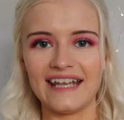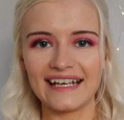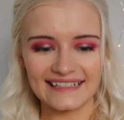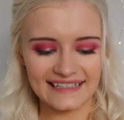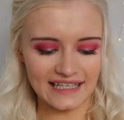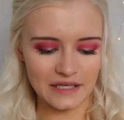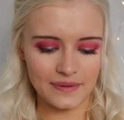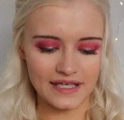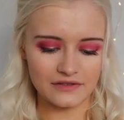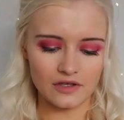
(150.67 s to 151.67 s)
next thing that
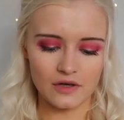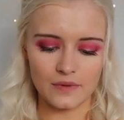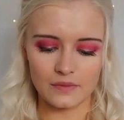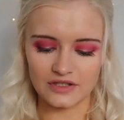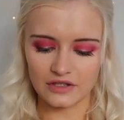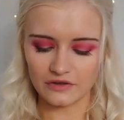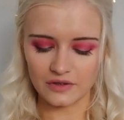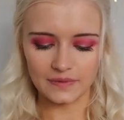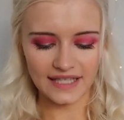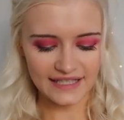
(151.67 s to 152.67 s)
I picked up was
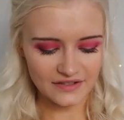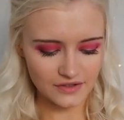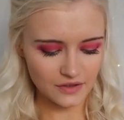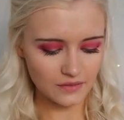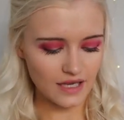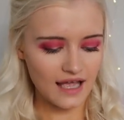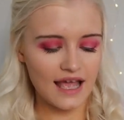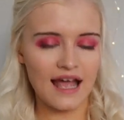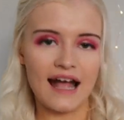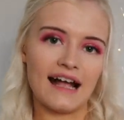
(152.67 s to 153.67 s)
another play suit.
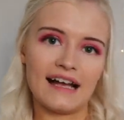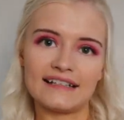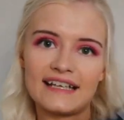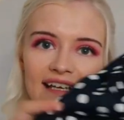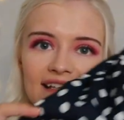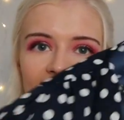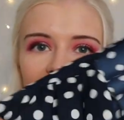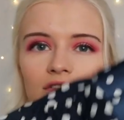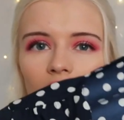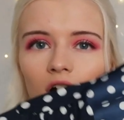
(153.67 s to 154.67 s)
And it is
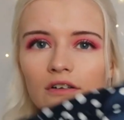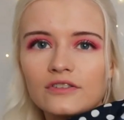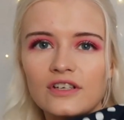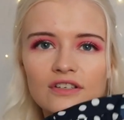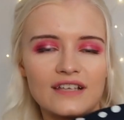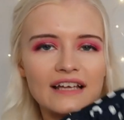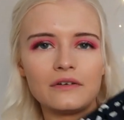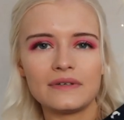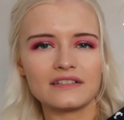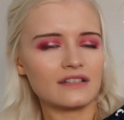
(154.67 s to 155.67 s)
this gorgeous... I
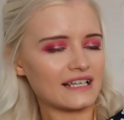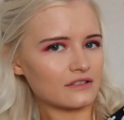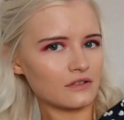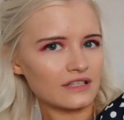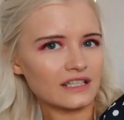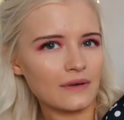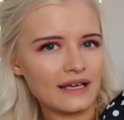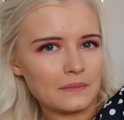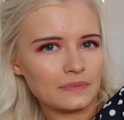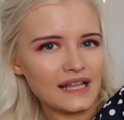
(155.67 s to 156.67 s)
know it's, it's looking
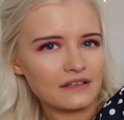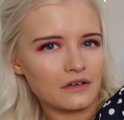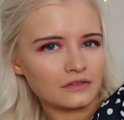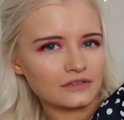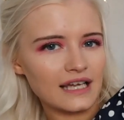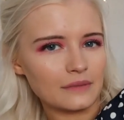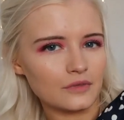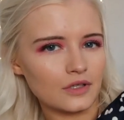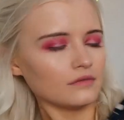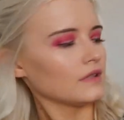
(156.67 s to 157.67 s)
quite black on
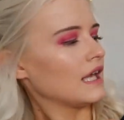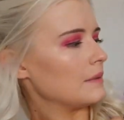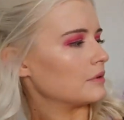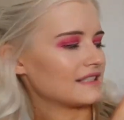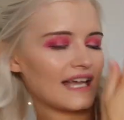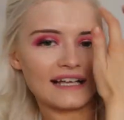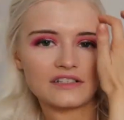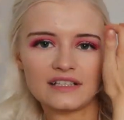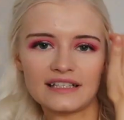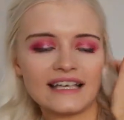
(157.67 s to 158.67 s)
camera, but it's
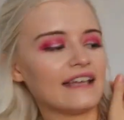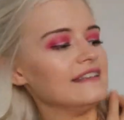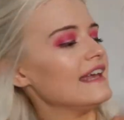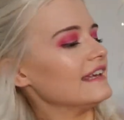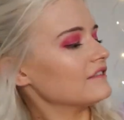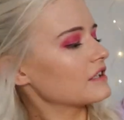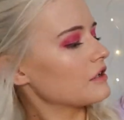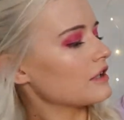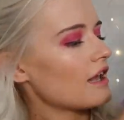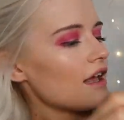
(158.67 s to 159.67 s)
actually a navy
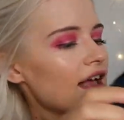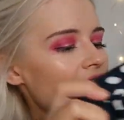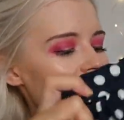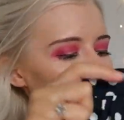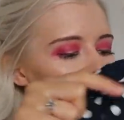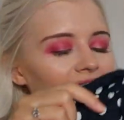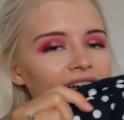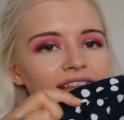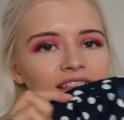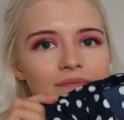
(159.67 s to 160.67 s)
colour.
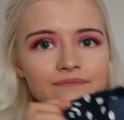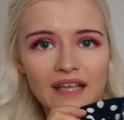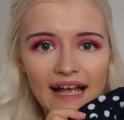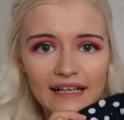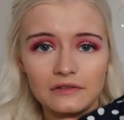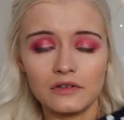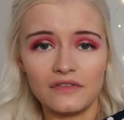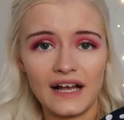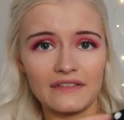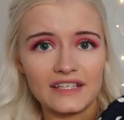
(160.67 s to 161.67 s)
And I
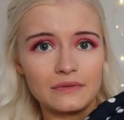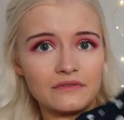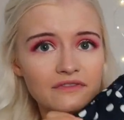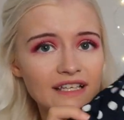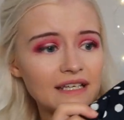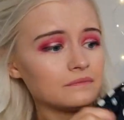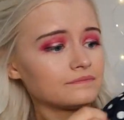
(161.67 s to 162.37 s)
love how this one fit.